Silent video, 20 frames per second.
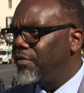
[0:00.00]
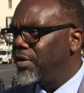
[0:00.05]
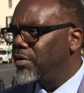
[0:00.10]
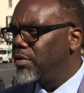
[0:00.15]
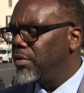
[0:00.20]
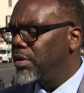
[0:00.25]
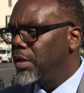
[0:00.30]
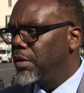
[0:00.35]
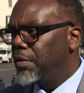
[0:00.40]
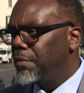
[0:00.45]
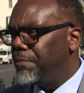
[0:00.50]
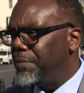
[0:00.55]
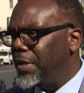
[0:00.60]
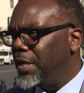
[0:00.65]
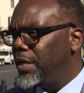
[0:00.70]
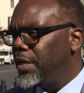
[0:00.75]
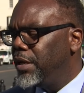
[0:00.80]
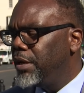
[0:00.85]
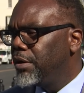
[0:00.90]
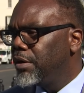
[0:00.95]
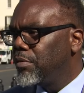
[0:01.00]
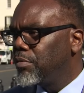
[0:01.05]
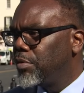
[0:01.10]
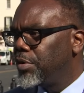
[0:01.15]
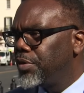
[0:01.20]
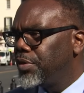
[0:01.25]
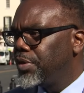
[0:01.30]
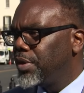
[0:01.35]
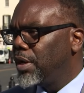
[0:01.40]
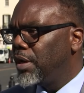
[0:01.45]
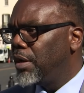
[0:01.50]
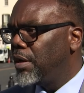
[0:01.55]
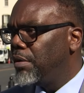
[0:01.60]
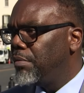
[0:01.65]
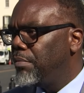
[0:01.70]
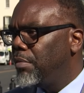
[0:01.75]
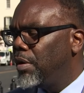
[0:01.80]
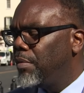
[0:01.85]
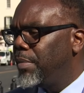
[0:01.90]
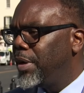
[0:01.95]
And being here with uh,
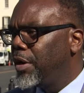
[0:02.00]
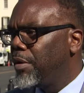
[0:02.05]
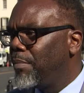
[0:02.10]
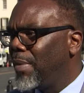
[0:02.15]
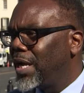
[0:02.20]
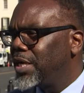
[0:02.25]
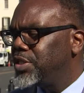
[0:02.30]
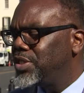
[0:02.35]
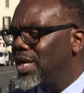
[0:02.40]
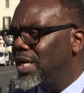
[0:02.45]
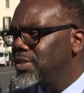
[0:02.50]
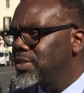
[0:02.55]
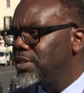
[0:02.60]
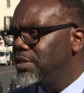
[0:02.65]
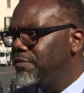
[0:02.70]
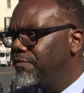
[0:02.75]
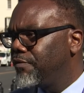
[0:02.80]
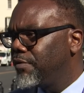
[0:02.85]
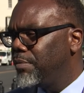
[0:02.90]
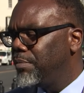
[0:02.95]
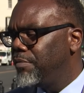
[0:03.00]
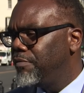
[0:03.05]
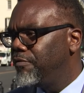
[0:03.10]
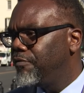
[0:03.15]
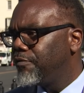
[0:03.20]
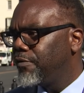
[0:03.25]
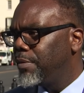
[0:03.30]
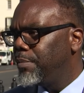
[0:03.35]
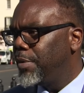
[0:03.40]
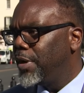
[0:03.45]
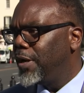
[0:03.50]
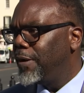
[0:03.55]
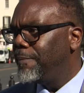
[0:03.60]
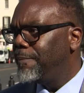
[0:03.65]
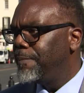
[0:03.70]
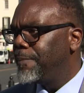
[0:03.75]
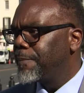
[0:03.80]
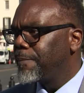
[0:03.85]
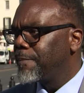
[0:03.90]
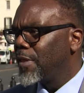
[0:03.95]
Mayor Mike Johnston from, from, um,
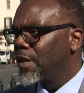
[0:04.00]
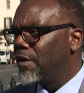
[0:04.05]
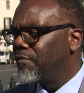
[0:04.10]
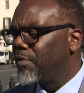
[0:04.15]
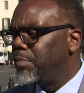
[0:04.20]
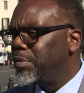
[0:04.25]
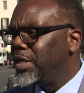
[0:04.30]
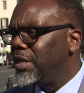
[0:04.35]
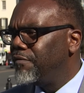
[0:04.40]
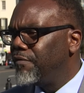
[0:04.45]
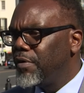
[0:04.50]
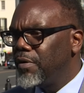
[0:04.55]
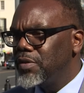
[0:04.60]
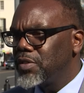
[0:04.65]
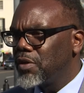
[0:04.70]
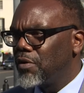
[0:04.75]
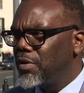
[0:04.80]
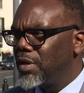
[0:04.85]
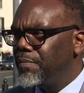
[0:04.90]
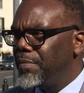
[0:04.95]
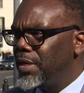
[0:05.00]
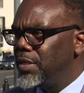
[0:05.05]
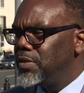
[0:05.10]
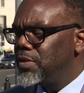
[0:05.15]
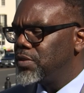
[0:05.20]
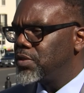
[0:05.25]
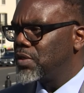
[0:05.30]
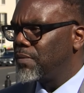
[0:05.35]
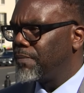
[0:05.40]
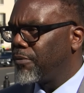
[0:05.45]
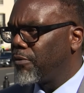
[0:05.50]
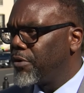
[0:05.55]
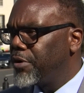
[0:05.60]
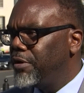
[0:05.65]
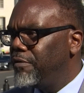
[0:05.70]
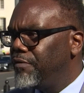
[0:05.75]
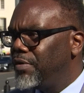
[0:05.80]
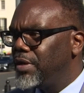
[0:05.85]
from Denver has certainly been supportive.